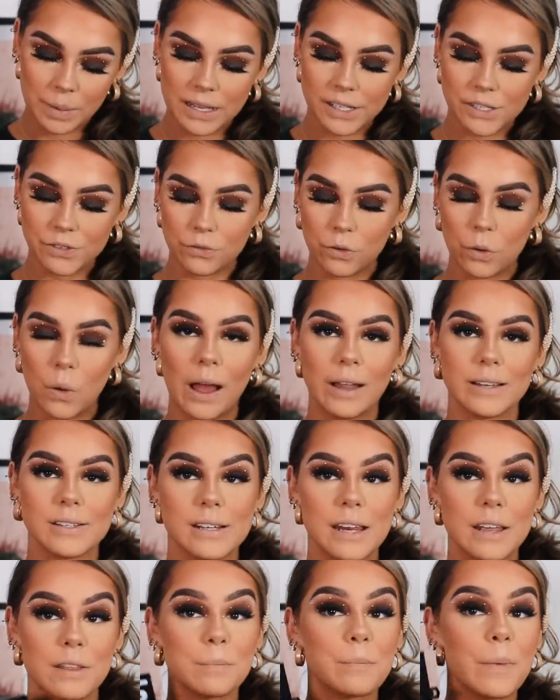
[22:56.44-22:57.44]
bits for
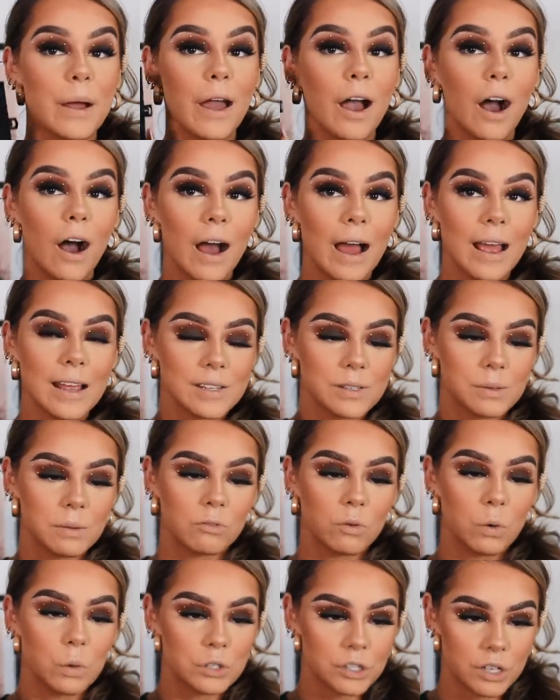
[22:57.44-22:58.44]
underneath my eyes. So
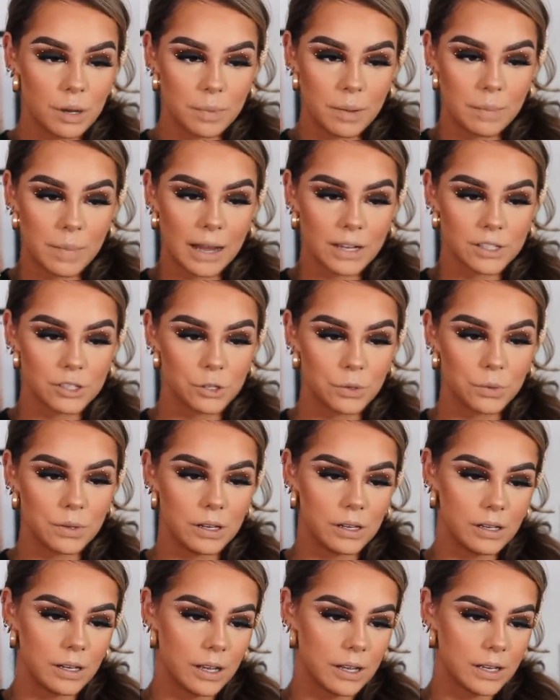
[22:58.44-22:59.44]
of course jumping back to
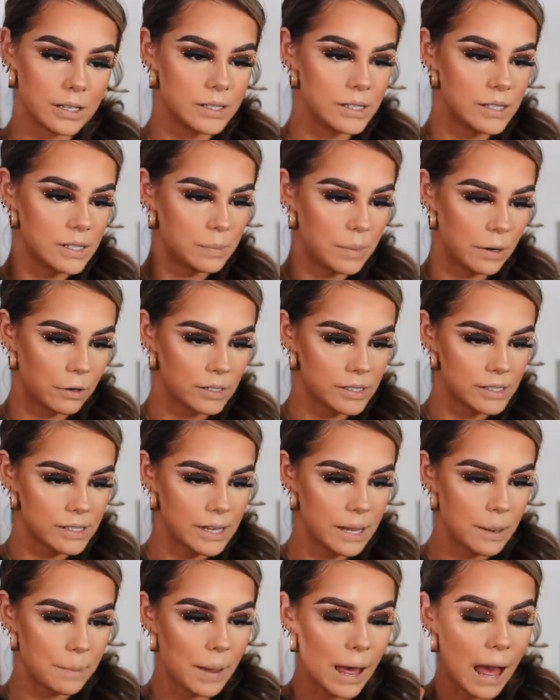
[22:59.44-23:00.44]
the Conspiracy